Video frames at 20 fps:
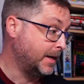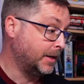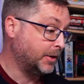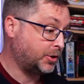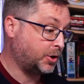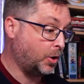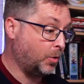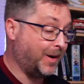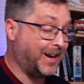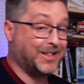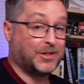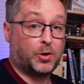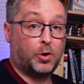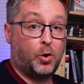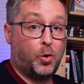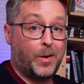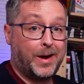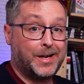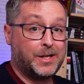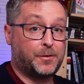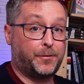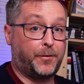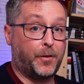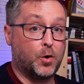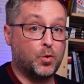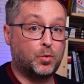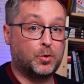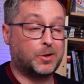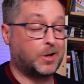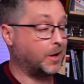So as always,
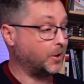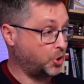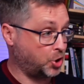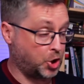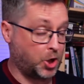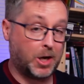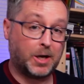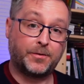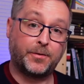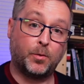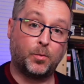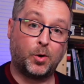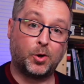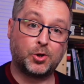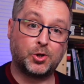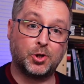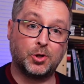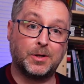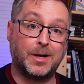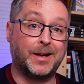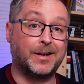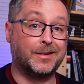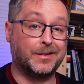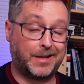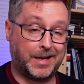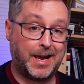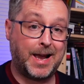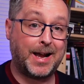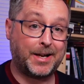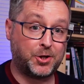folks, cheers for watching, and I'll
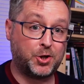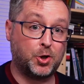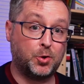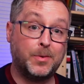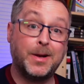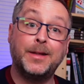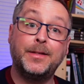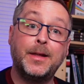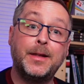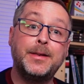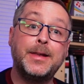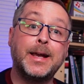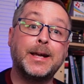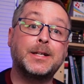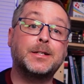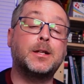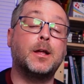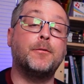catch you in the next